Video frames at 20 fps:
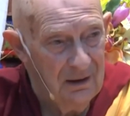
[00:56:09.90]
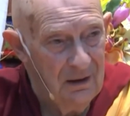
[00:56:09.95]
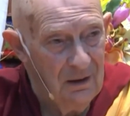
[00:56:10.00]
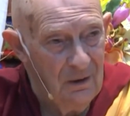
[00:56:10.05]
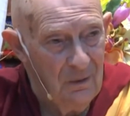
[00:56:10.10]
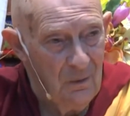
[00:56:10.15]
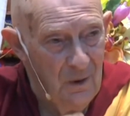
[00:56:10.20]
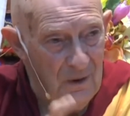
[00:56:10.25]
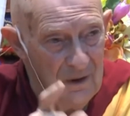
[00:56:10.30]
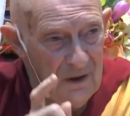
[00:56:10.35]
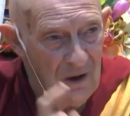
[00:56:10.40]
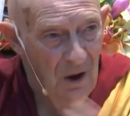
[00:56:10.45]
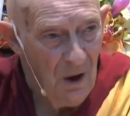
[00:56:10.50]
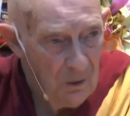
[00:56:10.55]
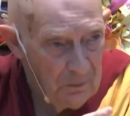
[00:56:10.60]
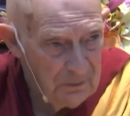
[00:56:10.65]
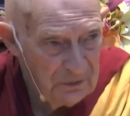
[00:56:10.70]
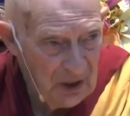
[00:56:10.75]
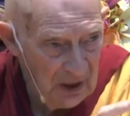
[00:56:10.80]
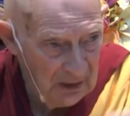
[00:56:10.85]
when the
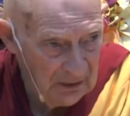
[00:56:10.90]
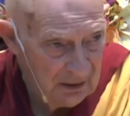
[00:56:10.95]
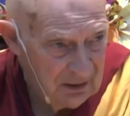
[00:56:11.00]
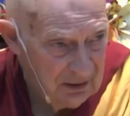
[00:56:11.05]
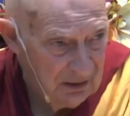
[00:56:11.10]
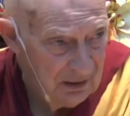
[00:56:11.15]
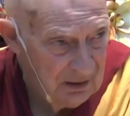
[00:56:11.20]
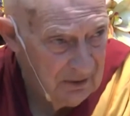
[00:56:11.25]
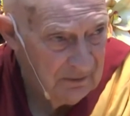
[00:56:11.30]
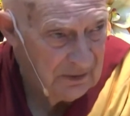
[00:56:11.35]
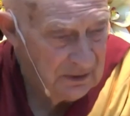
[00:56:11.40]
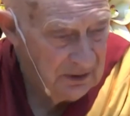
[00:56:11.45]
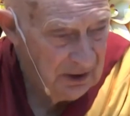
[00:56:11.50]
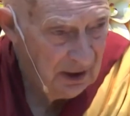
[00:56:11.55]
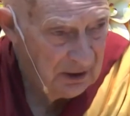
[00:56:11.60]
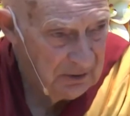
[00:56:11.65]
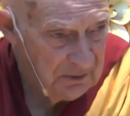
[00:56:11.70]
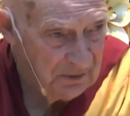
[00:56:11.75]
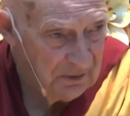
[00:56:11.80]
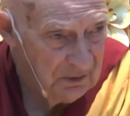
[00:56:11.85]
object of
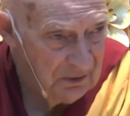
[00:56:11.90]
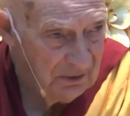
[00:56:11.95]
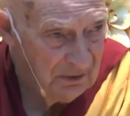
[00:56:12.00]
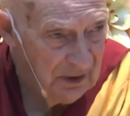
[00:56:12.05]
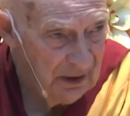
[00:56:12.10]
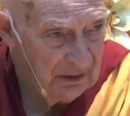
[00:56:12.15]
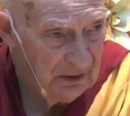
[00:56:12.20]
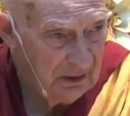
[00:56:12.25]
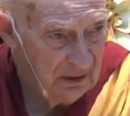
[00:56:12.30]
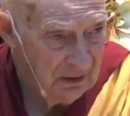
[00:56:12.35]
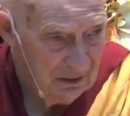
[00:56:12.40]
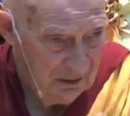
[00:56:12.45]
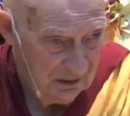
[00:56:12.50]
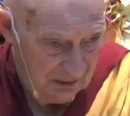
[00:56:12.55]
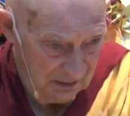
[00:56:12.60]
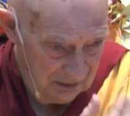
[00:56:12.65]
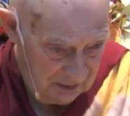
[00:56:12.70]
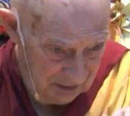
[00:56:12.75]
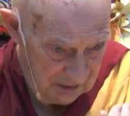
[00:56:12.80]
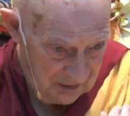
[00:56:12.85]
attachment or anger
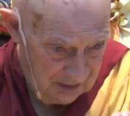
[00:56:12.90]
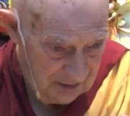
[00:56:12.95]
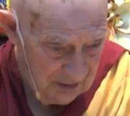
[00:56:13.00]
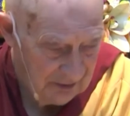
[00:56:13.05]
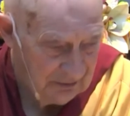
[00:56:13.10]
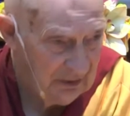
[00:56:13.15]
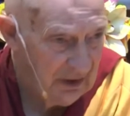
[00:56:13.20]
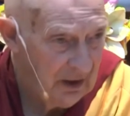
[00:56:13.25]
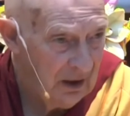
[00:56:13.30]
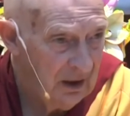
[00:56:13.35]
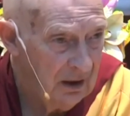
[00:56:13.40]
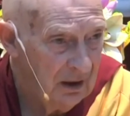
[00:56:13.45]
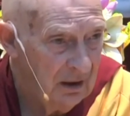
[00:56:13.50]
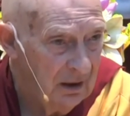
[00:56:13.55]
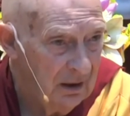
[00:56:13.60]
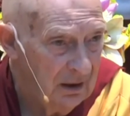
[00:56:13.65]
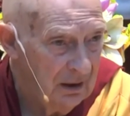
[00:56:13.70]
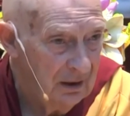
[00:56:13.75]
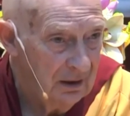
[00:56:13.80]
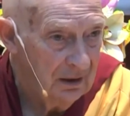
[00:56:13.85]
is there,
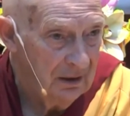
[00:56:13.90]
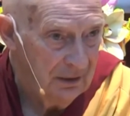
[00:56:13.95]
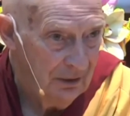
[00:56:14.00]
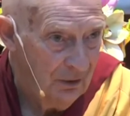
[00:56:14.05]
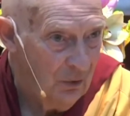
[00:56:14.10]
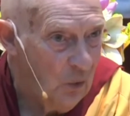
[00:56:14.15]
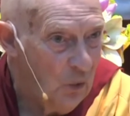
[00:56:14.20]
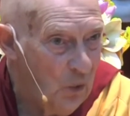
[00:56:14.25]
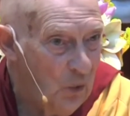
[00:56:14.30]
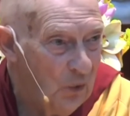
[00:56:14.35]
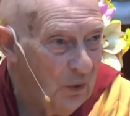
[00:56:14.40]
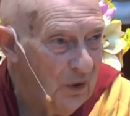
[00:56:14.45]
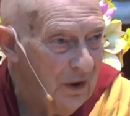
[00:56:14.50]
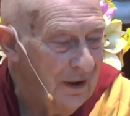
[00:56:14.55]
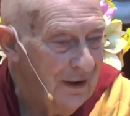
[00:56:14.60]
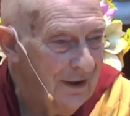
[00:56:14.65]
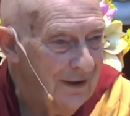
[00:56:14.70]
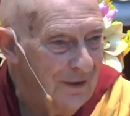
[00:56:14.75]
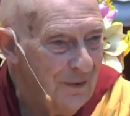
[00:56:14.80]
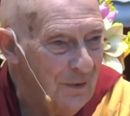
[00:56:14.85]

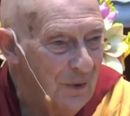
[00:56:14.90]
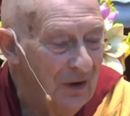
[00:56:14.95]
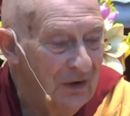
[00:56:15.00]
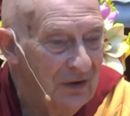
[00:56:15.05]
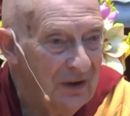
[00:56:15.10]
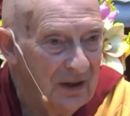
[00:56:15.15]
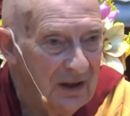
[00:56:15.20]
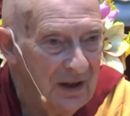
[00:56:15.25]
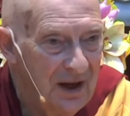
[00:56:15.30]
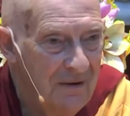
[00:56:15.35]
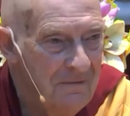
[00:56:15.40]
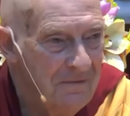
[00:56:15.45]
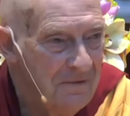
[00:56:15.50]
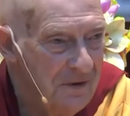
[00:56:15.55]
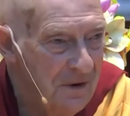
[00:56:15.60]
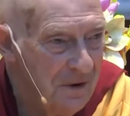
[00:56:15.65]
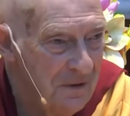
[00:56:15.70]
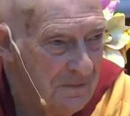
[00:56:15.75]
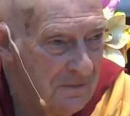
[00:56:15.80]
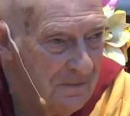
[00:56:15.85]
where's it come
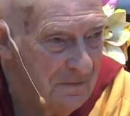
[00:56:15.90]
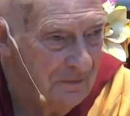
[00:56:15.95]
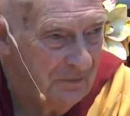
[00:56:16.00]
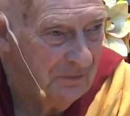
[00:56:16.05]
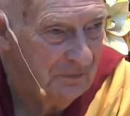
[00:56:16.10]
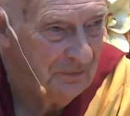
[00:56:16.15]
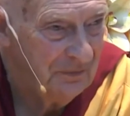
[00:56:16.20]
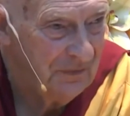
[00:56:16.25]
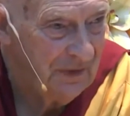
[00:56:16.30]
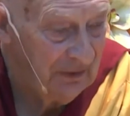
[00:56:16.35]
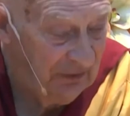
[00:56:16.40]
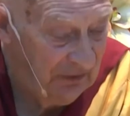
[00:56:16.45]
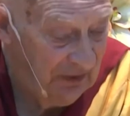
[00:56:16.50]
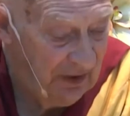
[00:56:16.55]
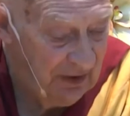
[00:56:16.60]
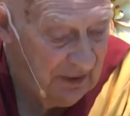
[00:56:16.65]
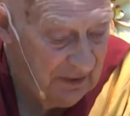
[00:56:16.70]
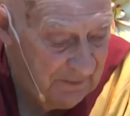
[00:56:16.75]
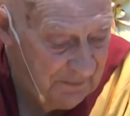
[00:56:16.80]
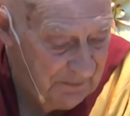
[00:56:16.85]
from? It's there.